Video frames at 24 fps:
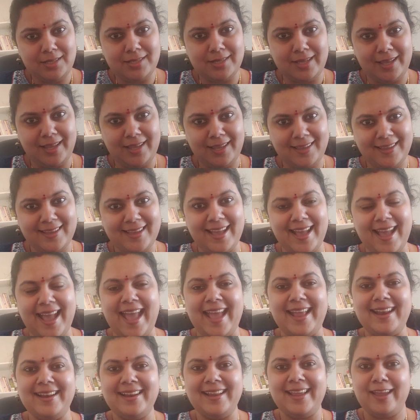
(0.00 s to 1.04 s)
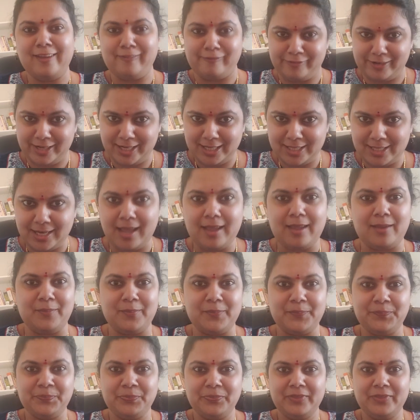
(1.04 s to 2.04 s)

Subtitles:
day and every time.